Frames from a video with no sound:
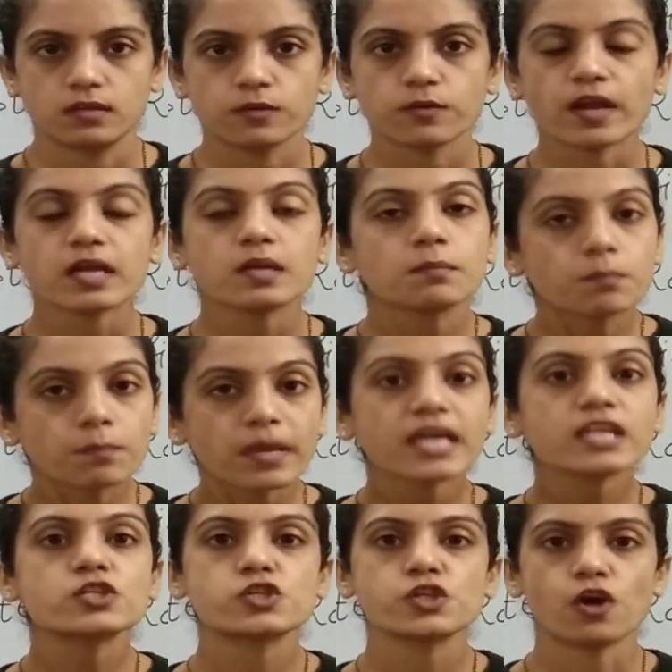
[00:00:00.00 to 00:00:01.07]
right, make
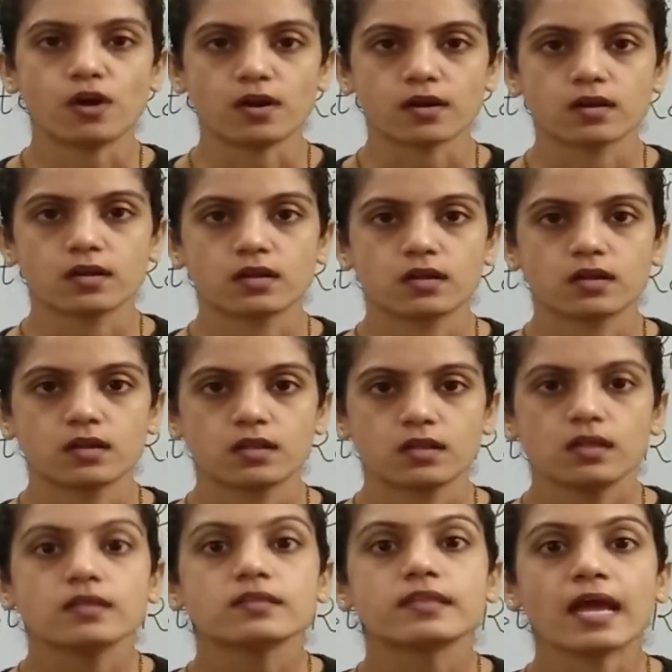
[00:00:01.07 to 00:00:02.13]
sure
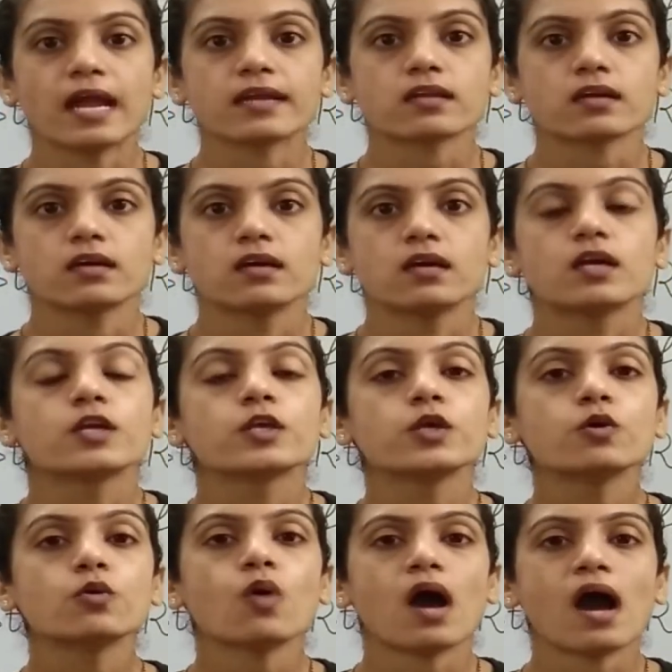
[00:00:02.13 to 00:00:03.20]
that
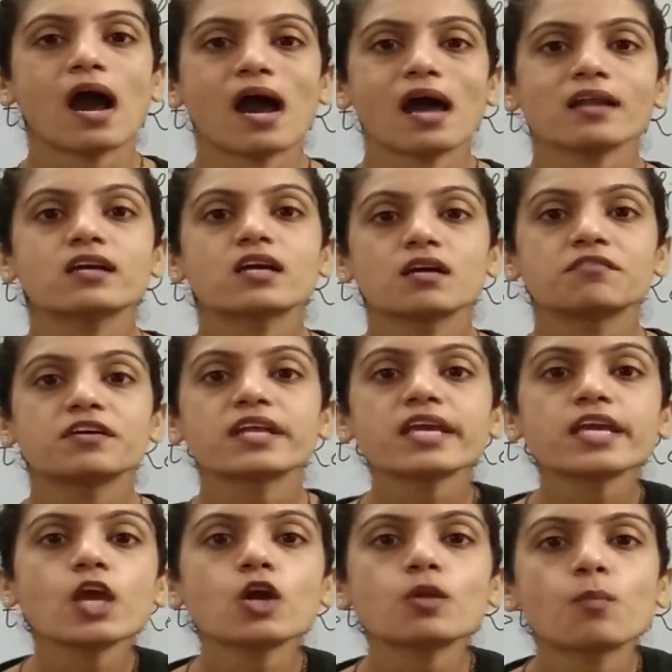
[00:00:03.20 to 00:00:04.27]
you are covering
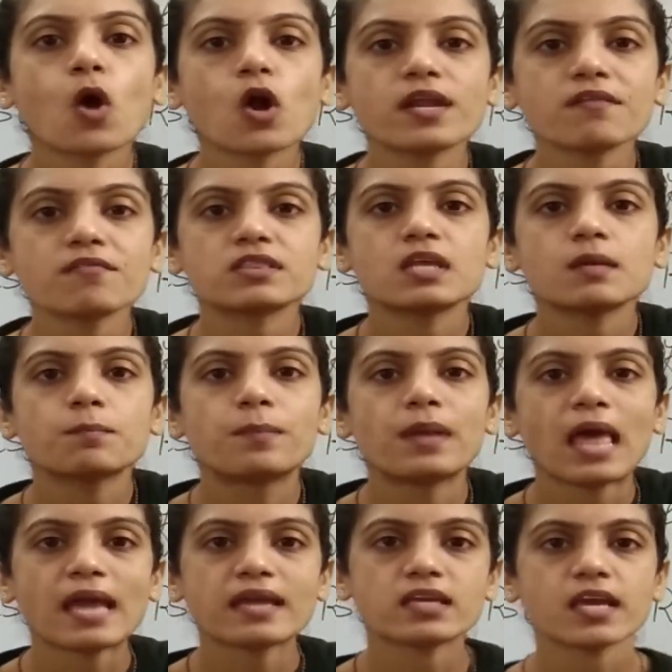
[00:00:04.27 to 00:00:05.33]
your body with a
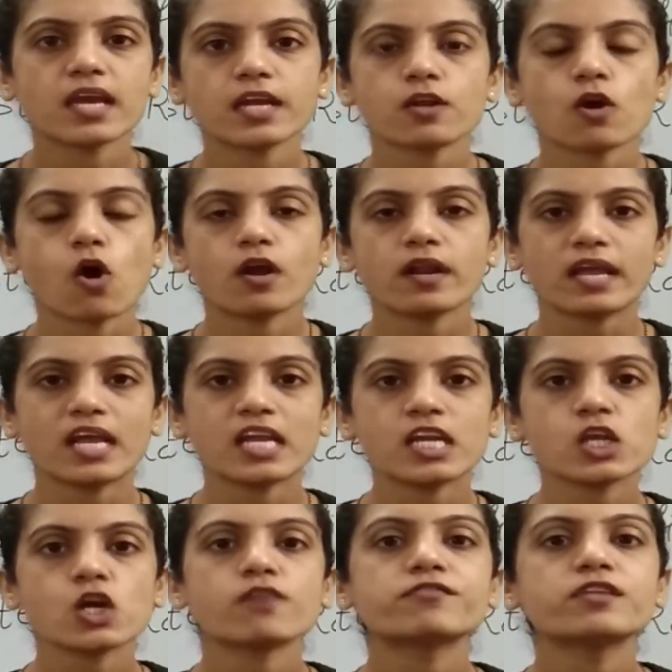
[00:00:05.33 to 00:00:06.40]
blanket or
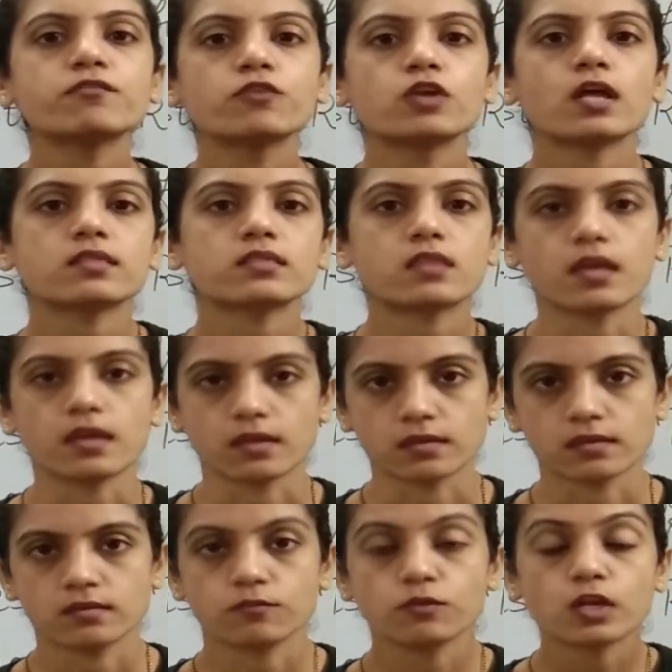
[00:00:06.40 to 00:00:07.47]
any of the woolen
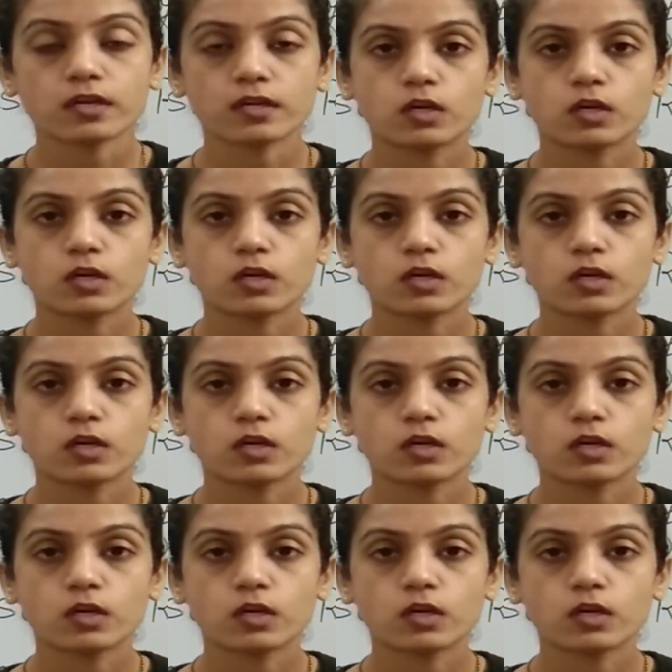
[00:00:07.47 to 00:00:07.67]
thing, woolen